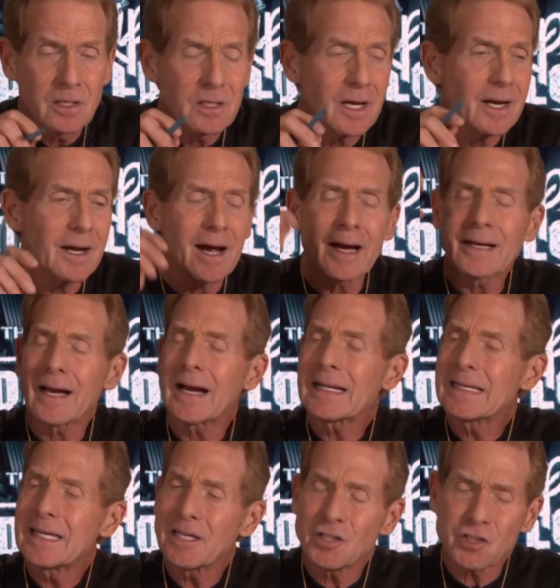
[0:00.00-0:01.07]
I, I, I
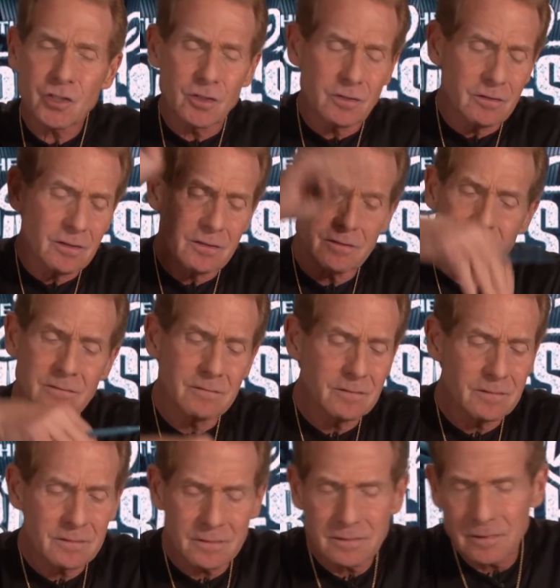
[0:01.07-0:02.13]
get you, it,
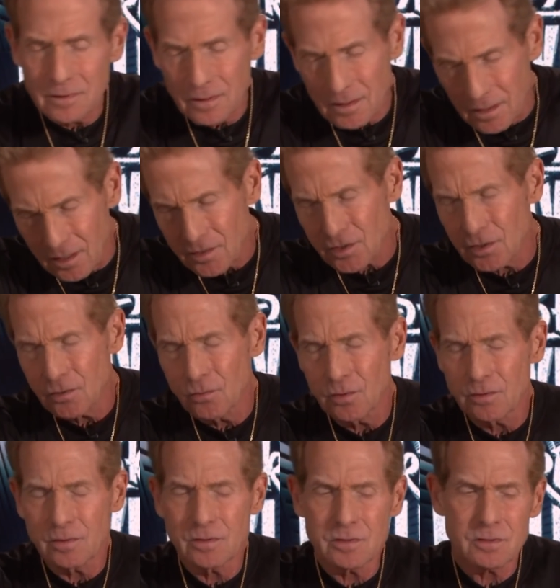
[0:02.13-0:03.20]
Augusta
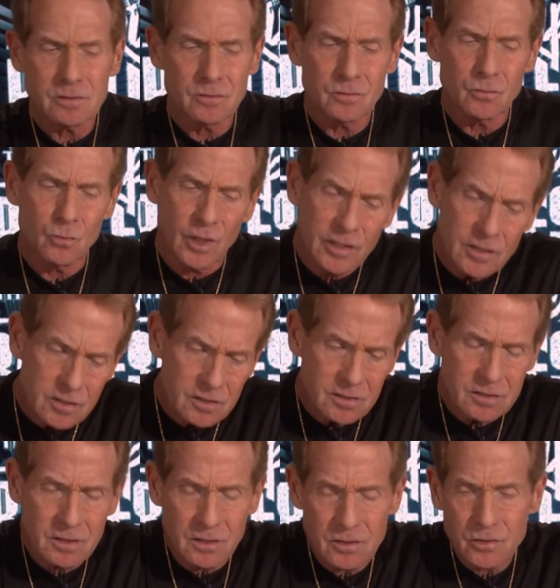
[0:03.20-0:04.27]
with its racist
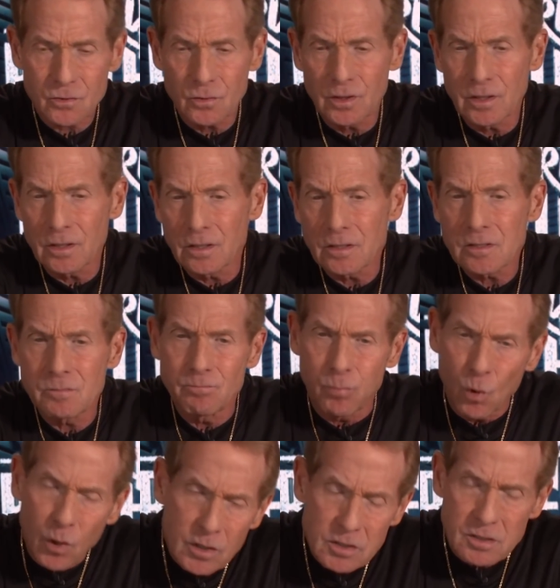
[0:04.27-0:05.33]
history and its
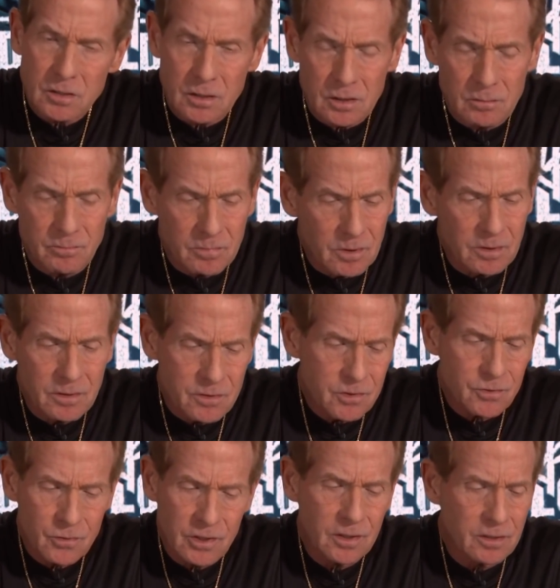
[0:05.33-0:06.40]
boys club
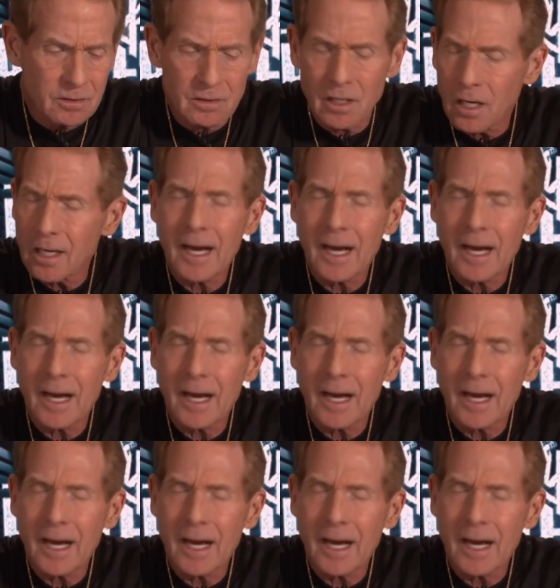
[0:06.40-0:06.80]
history, and I,